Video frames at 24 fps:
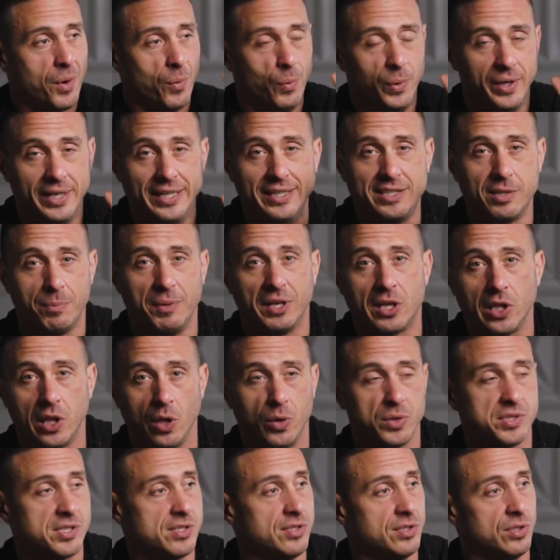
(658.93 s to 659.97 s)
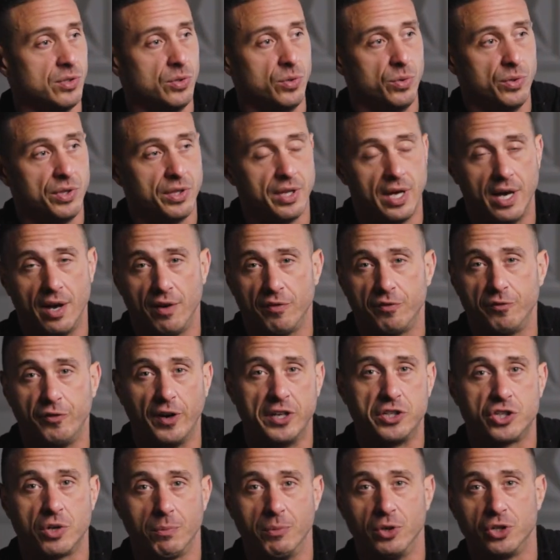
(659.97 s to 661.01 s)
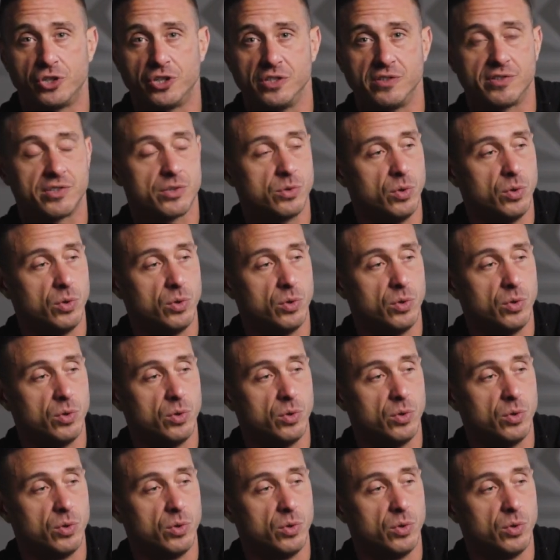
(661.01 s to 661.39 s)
We need to be close to the French immersion